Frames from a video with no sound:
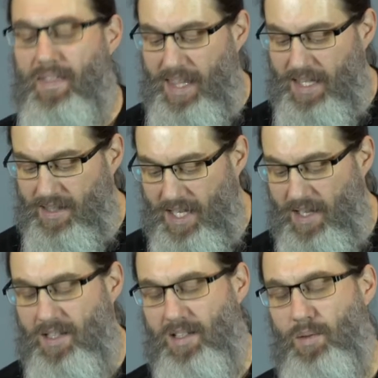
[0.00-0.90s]

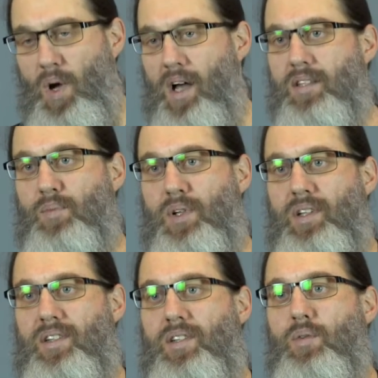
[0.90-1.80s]
This is a
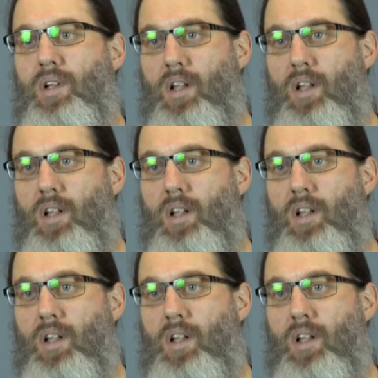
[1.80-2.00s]
possibility to do a